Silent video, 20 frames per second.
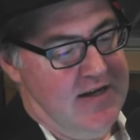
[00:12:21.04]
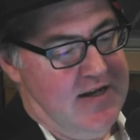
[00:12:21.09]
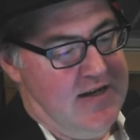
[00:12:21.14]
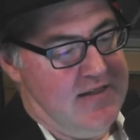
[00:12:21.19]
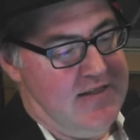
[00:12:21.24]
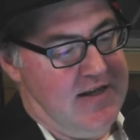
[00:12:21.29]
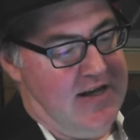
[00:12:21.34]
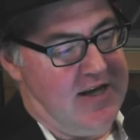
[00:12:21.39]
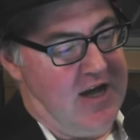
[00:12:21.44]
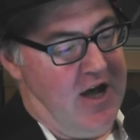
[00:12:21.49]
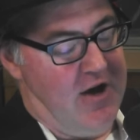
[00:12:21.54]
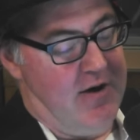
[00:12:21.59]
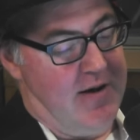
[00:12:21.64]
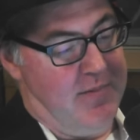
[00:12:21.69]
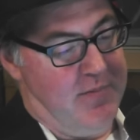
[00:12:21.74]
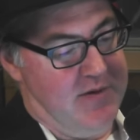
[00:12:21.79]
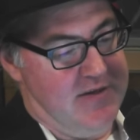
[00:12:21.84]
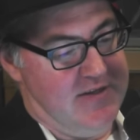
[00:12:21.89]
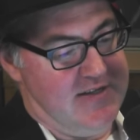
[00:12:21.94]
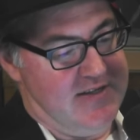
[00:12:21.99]
They go
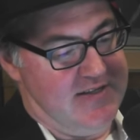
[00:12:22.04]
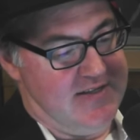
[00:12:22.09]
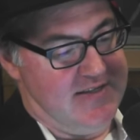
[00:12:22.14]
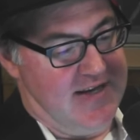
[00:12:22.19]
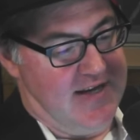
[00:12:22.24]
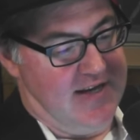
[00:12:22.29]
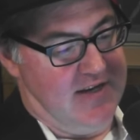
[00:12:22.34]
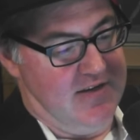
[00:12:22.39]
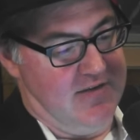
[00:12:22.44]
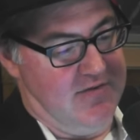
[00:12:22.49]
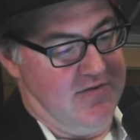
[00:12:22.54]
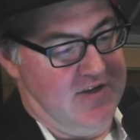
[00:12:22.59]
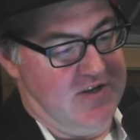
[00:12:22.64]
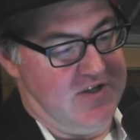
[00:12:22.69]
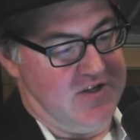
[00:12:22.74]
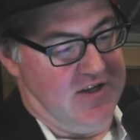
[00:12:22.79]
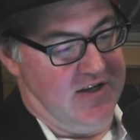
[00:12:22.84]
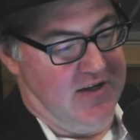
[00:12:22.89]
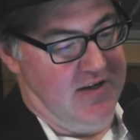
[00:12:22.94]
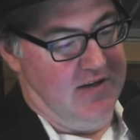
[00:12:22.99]
up into the 2nd
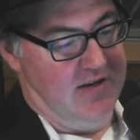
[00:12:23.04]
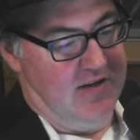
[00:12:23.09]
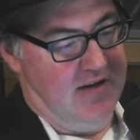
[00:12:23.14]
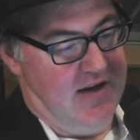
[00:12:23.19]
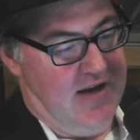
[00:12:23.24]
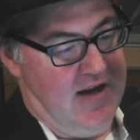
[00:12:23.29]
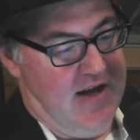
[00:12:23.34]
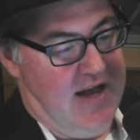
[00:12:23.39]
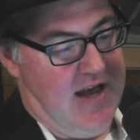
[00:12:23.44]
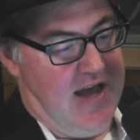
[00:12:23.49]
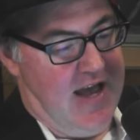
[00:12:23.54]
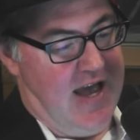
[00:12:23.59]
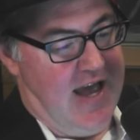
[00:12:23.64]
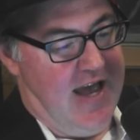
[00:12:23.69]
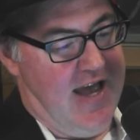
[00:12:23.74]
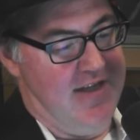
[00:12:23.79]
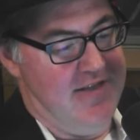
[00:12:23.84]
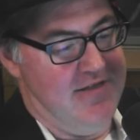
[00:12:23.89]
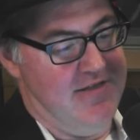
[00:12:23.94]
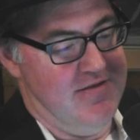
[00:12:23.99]
division,
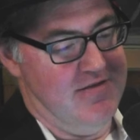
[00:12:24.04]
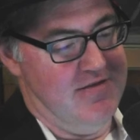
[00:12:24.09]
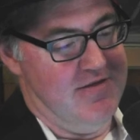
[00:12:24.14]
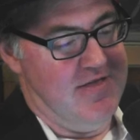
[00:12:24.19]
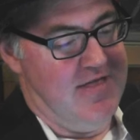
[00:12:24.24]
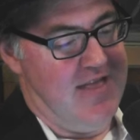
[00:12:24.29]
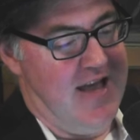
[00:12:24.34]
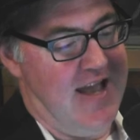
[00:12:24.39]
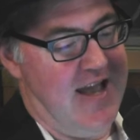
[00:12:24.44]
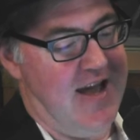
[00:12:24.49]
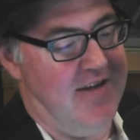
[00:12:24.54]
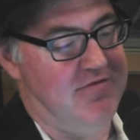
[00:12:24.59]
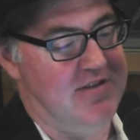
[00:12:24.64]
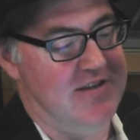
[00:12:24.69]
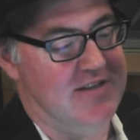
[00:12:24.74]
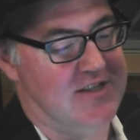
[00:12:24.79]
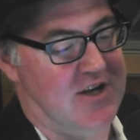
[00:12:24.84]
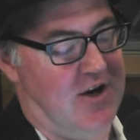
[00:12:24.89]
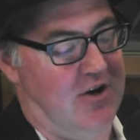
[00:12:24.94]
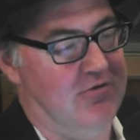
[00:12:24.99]
and they have
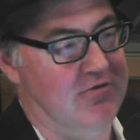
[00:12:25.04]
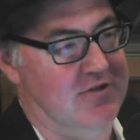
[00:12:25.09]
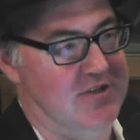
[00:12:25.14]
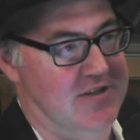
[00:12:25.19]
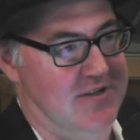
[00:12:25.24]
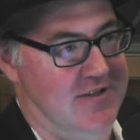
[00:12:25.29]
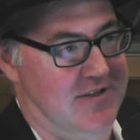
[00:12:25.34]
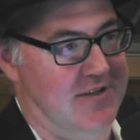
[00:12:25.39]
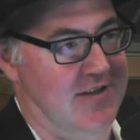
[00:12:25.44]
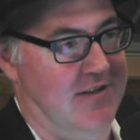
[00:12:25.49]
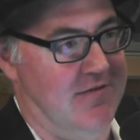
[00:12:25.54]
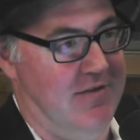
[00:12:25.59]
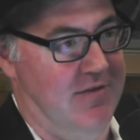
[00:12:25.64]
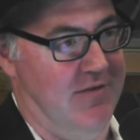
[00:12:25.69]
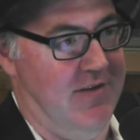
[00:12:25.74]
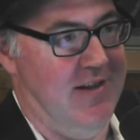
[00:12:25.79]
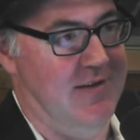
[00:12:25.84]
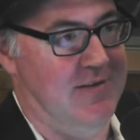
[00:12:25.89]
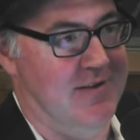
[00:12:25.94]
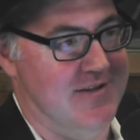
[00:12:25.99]
this culture that they've
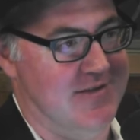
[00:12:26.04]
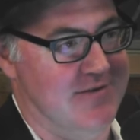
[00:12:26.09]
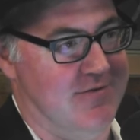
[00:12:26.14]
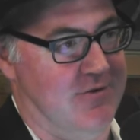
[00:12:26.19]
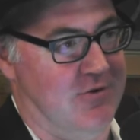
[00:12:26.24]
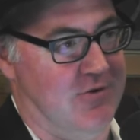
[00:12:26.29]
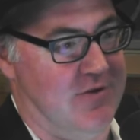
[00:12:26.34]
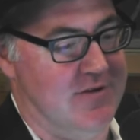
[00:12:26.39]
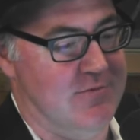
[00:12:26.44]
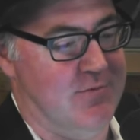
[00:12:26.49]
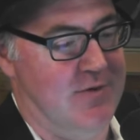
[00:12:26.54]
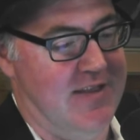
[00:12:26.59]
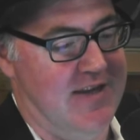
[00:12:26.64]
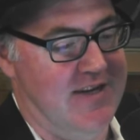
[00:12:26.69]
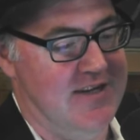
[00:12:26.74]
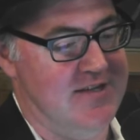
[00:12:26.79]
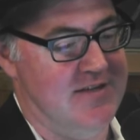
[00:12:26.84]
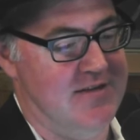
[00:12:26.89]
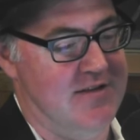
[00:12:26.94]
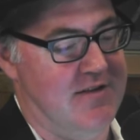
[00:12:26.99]
developed because of all this, where they
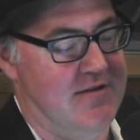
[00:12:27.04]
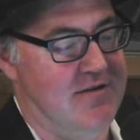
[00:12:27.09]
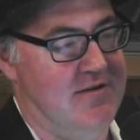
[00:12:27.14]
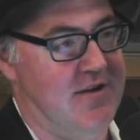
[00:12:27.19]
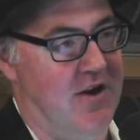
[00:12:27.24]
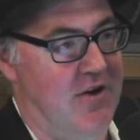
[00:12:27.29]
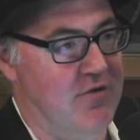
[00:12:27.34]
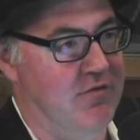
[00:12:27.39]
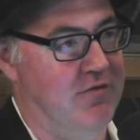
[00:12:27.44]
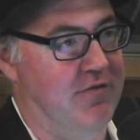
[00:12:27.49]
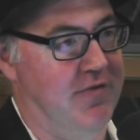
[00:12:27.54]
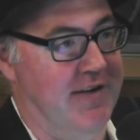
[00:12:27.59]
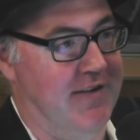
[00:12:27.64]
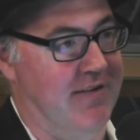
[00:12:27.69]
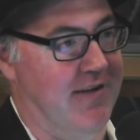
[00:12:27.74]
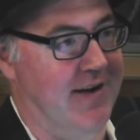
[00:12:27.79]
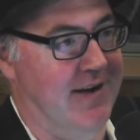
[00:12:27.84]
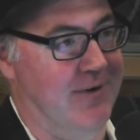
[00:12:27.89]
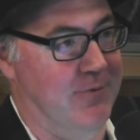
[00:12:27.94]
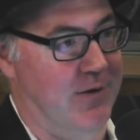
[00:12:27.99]
just don't fear
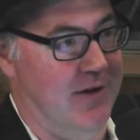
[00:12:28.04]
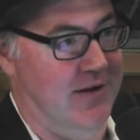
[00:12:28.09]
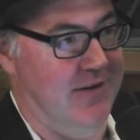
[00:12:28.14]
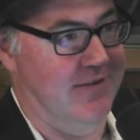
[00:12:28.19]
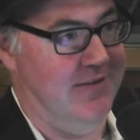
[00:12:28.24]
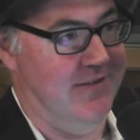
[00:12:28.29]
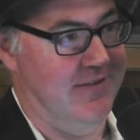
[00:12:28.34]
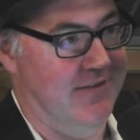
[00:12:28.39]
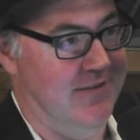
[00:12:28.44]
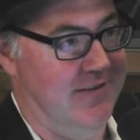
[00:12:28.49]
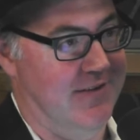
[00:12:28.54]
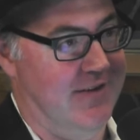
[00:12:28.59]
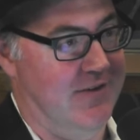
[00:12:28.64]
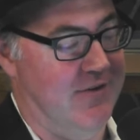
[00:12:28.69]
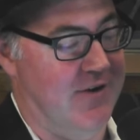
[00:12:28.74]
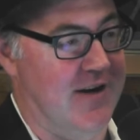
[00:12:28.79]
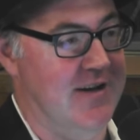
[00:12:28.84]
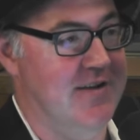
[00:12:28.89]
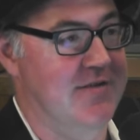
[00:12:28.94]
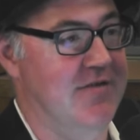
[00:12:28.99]
anyone.
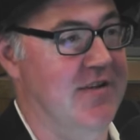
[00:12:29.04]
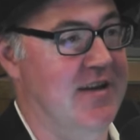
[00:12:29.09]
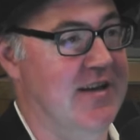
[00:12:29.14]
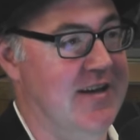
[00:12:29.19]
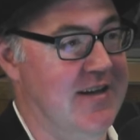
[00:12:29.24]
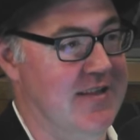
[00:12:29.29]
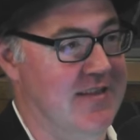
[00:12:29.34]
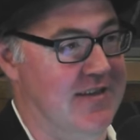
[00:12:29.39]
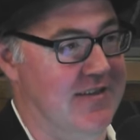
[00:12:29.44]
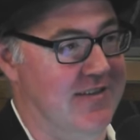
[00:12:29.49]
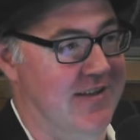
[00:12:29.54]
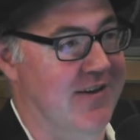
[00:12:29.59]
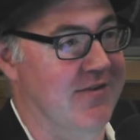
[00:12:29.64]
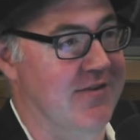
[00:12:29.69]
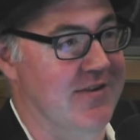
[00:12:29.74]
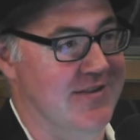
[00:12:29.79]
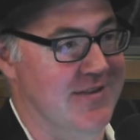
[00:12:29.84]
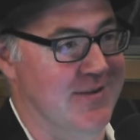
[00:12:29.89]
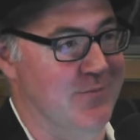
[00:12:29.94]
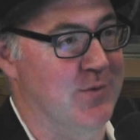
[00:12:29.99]
Right? If anything, they're
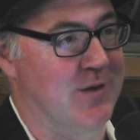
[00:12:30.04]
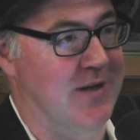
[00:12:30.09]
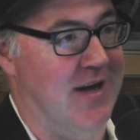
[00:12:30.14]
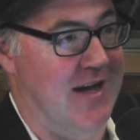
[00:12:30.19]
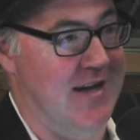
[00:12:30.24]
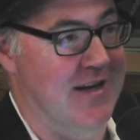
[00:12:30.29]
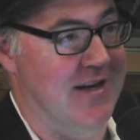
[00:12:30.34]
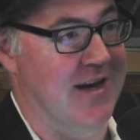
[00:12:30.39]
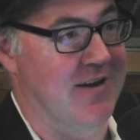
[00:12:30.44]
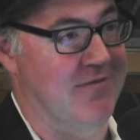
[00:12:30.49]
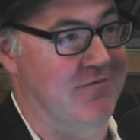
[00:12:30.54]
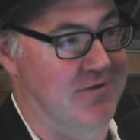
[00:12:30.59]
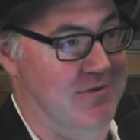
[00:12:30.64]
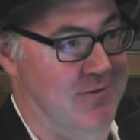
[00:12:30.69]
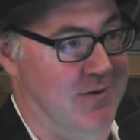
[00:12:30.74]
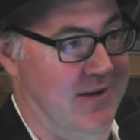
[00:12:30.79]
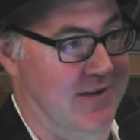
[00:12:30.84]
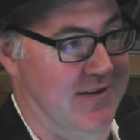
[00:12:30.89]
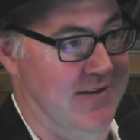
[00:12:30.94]
intimidating everyone.